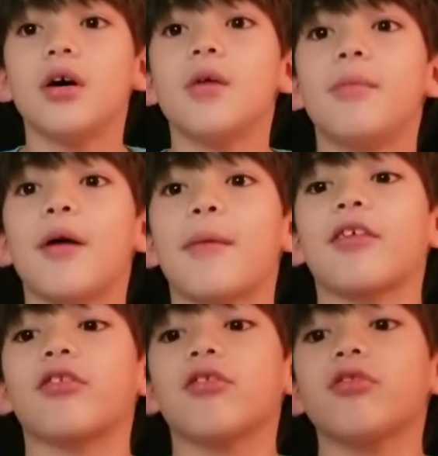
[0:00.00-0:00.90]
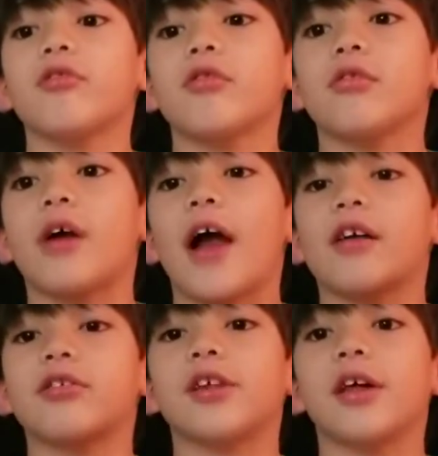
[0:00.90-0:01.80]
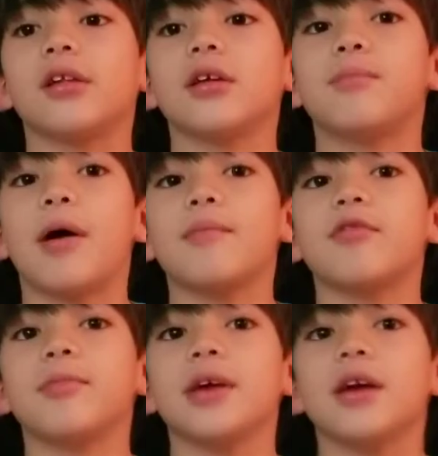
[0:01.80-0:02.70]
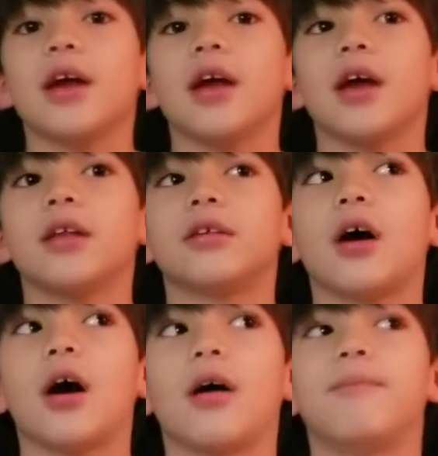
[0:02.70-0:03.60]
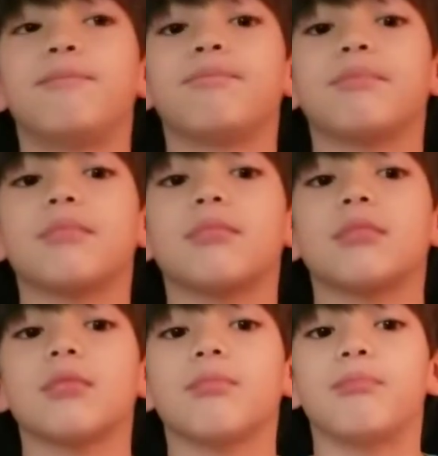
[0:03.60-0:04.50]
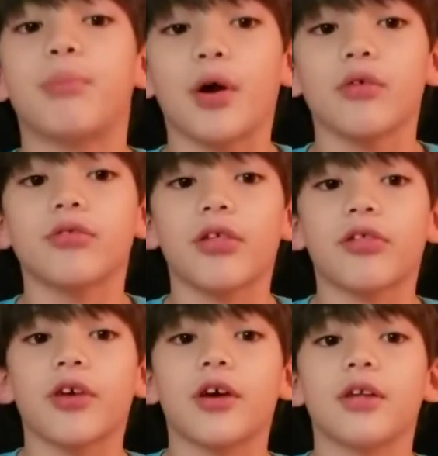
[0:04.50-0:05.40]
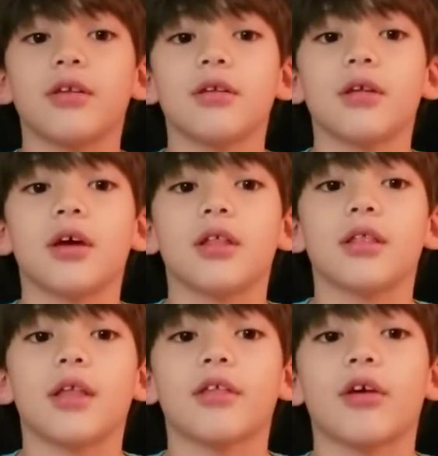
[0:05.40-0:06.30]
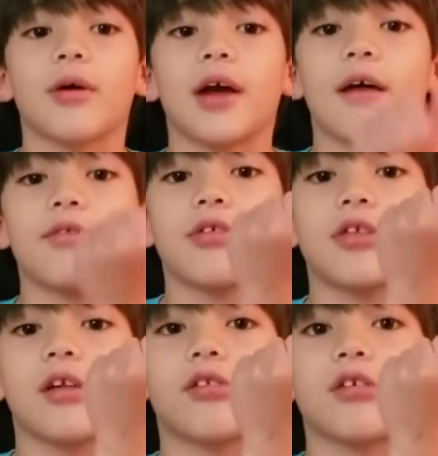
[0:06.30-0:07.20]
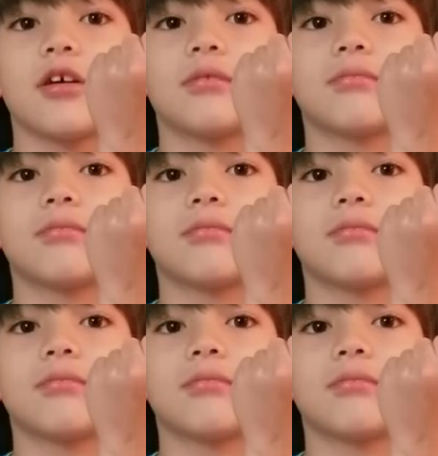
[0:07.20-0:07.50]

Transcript: but my sister accidentally bumped me and uh, burned the skin, and that's how I have this dead skin.